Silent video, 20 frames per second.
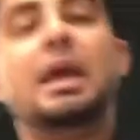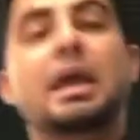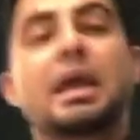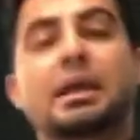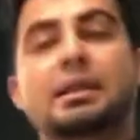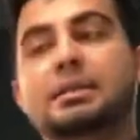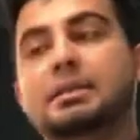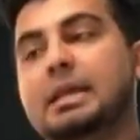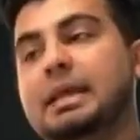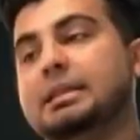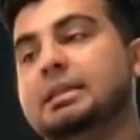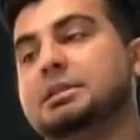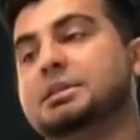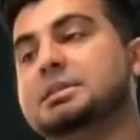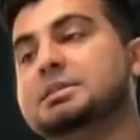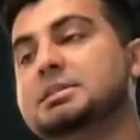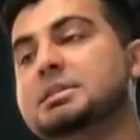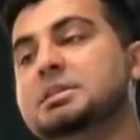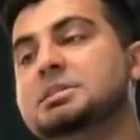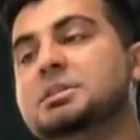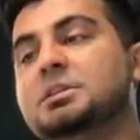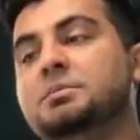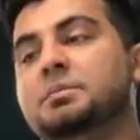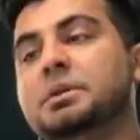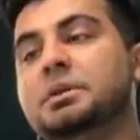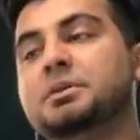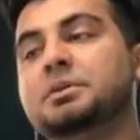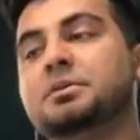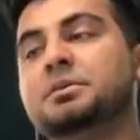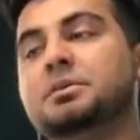and the decision
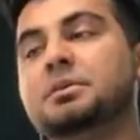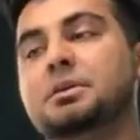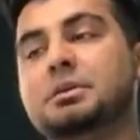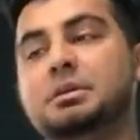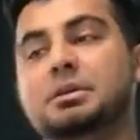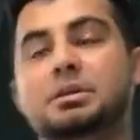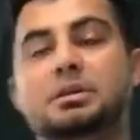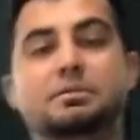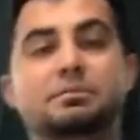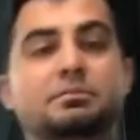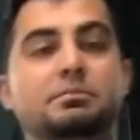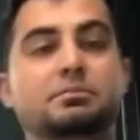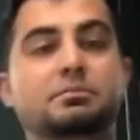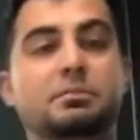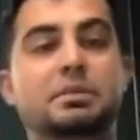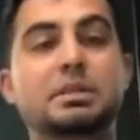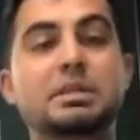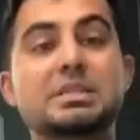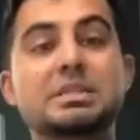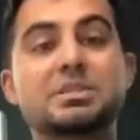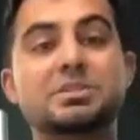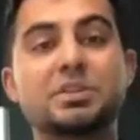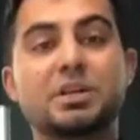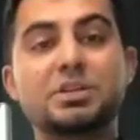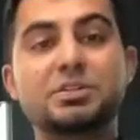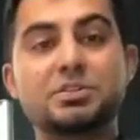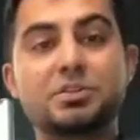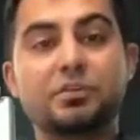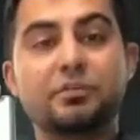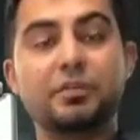maker
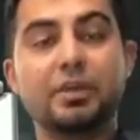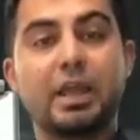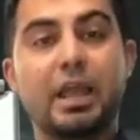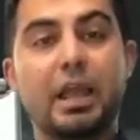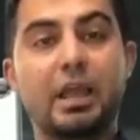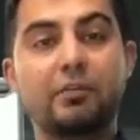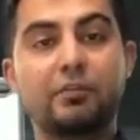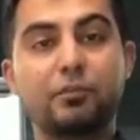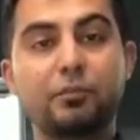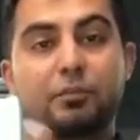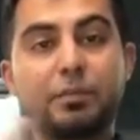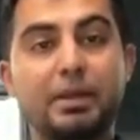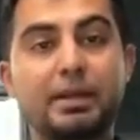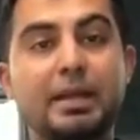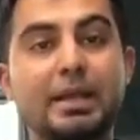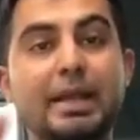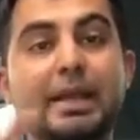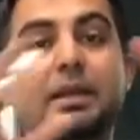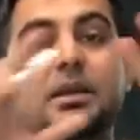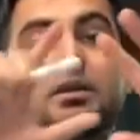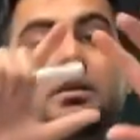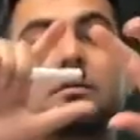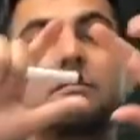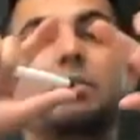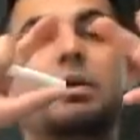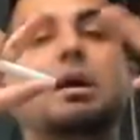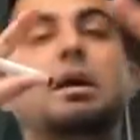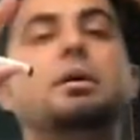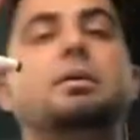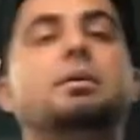structure, we have to make a
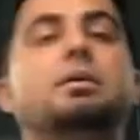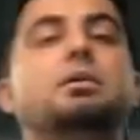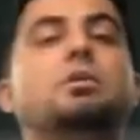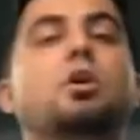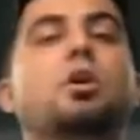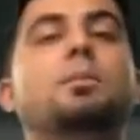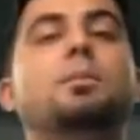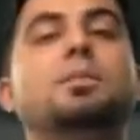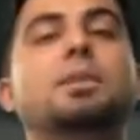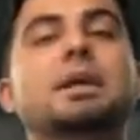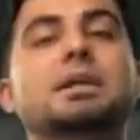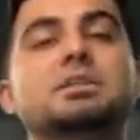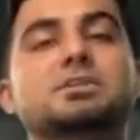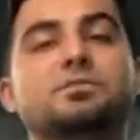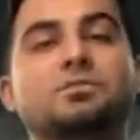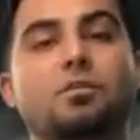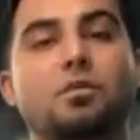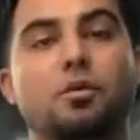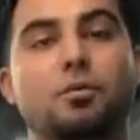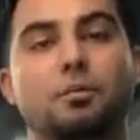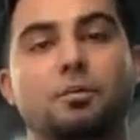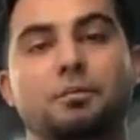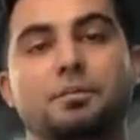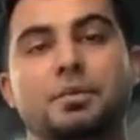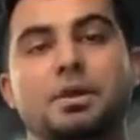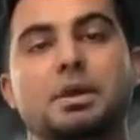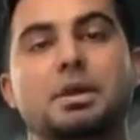complex form